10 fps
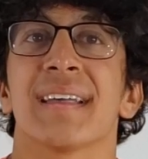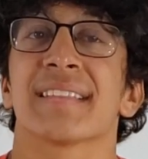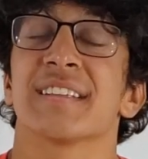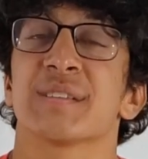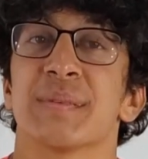
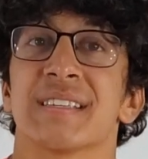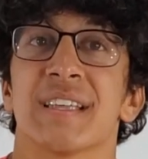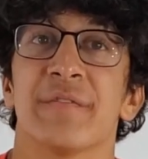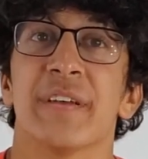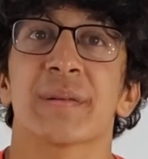The
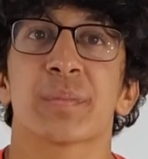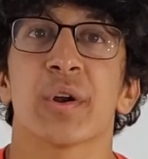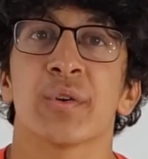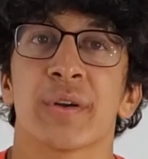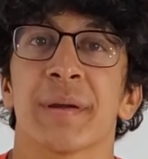specific
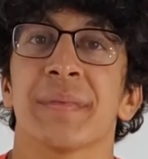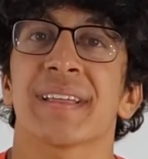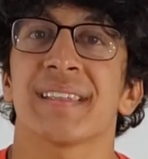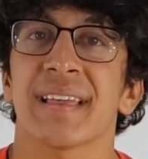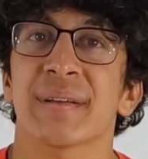programming
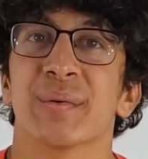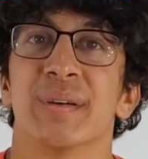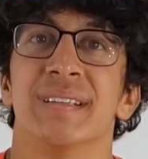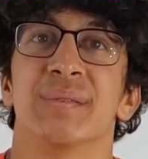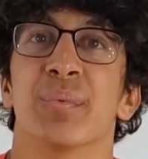
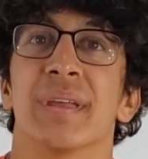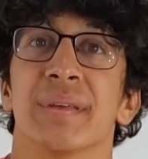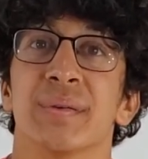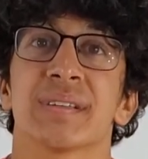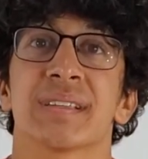language we
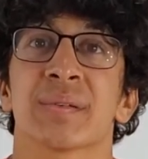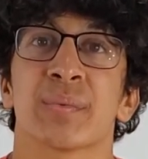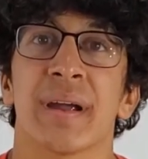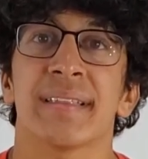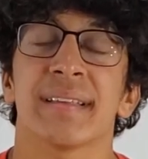use to
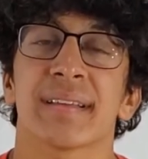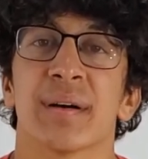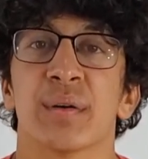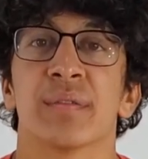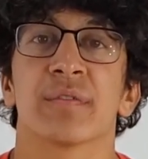write the
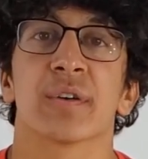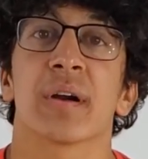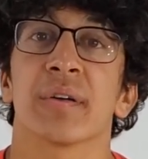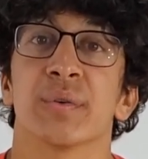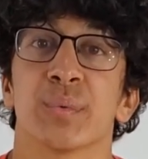code for
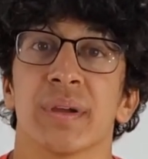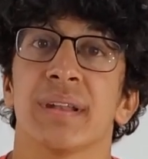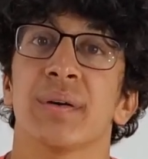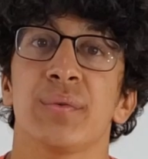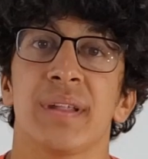
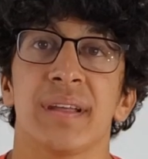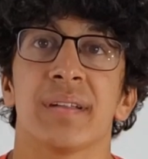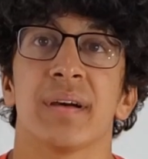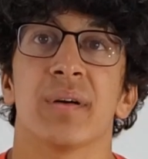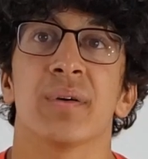Arduino
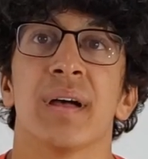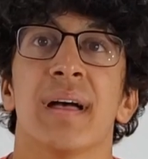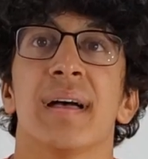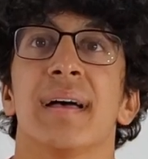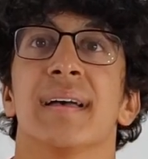Nano
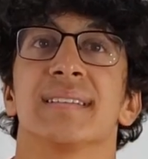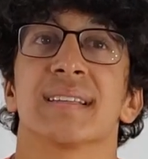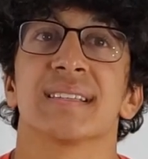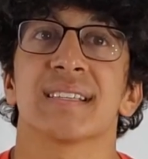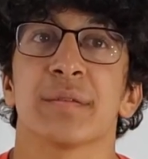is a
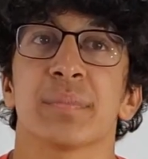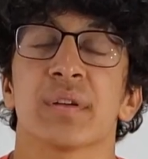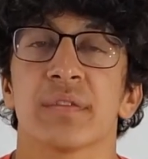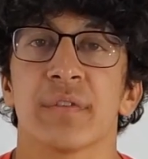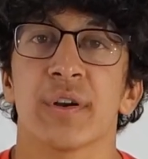
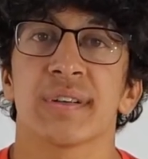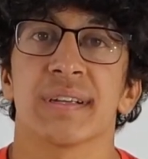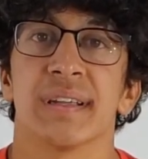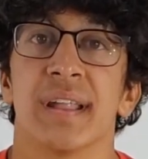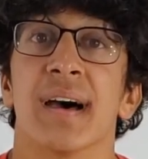simpler
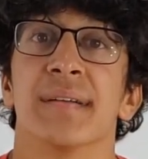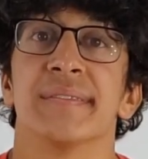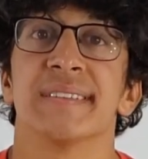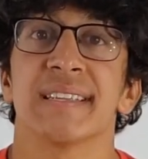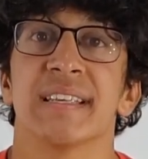version of
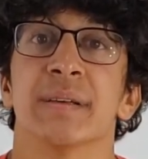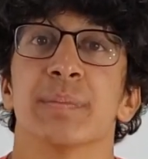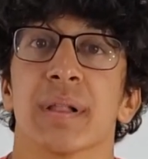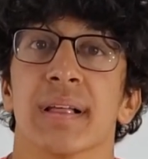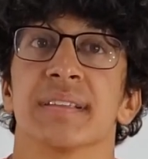C++.
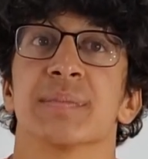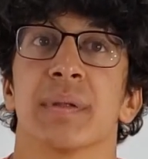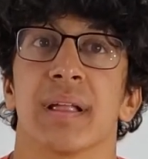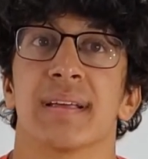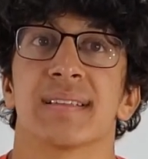
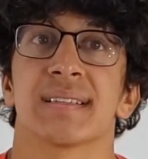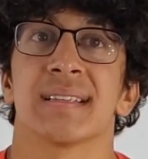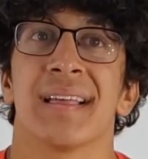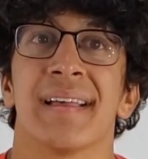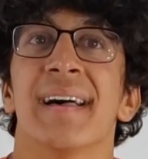
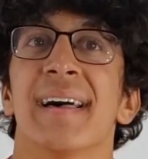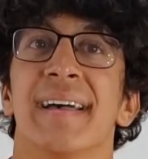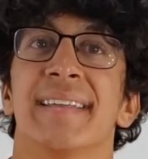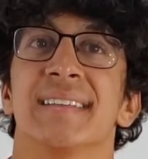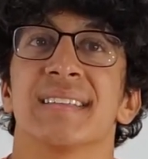
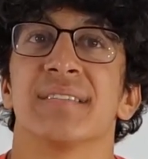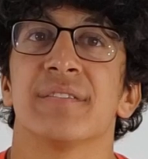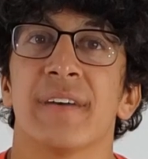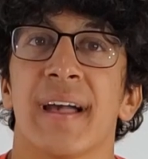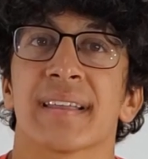It is in
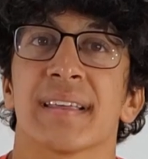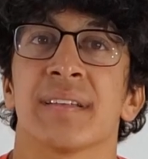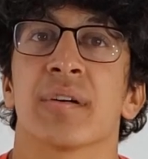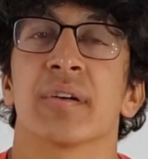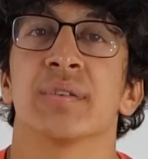fact an
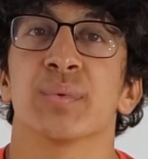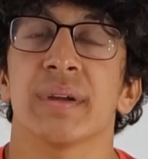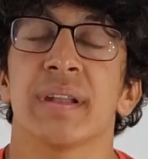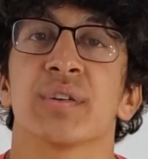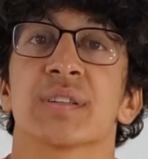
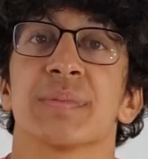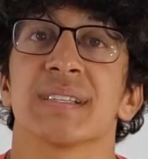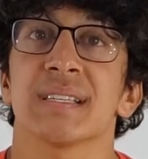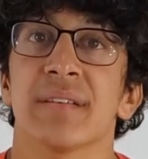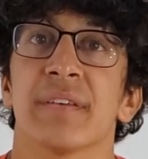
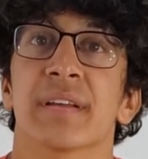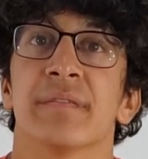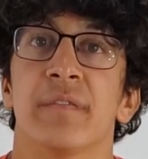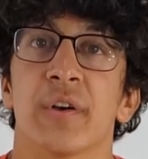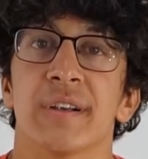Arduino-specific
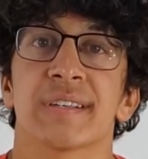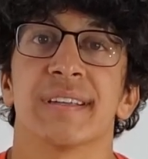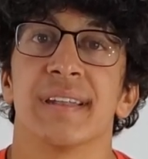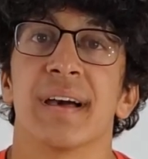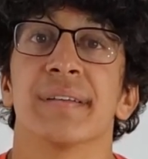
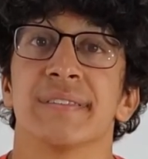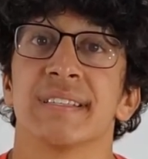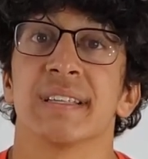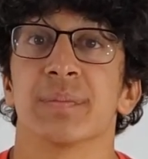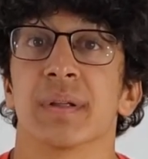version of
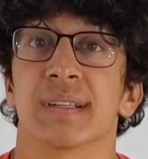C++.